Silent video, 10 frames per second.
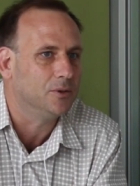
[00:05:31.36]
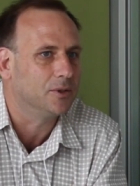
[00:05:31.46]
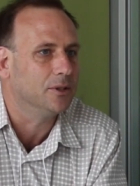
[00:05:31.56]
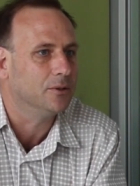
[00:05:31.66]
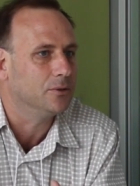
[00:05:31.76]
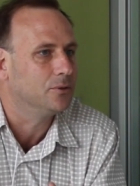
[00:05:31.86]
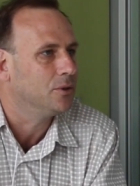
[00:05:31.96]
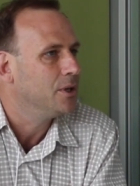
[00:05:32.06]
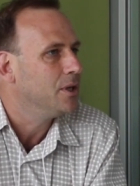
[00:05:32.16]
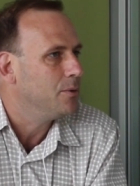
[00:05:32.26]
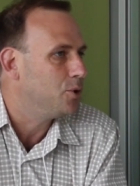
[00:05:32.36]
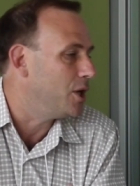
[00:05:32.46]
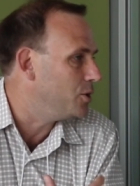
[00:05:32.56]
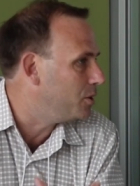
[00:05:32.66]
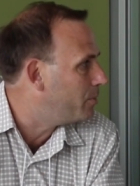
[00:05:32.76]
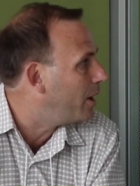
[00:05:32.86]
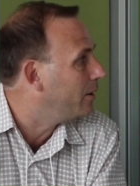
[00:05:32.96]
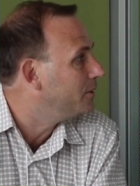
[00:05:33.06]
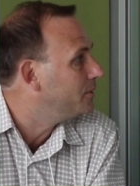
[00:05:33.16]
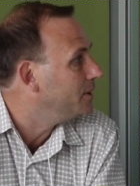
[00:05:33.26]
and skills, changing
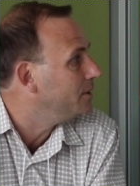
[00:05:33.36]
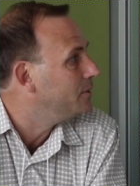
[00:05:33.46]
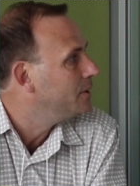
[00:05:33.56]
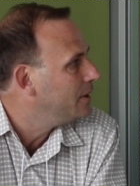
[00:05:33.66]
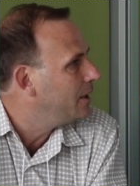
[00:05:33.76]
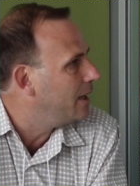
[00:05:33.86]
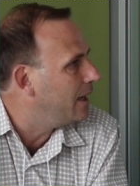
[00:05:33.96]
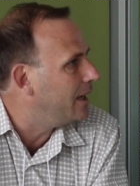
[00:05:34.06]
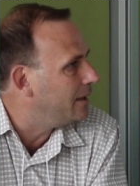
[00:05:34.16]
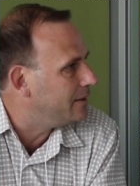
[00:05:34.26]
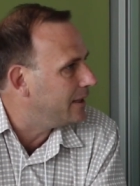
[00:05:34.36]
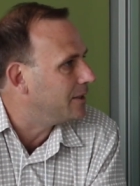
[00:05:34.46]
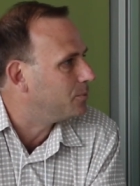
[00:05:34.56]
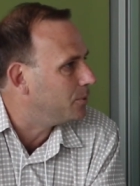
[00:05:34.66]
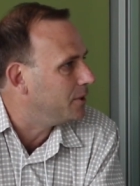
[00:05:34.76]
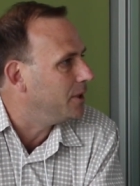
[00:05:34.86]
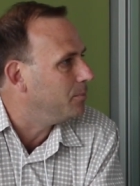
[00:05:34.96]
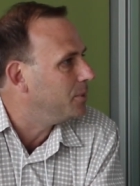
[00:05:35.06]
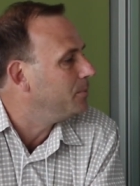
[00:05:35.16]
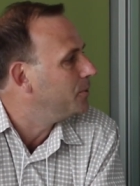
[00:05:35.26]
policies uh, that's where
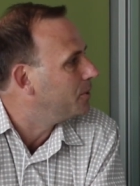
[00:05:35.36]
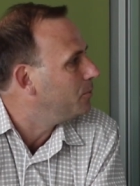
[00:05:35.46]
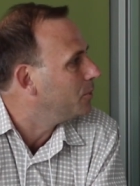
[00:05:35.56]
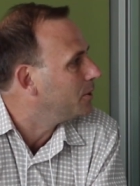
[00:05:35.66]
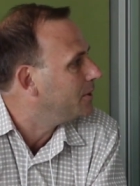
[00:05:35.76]
then people can work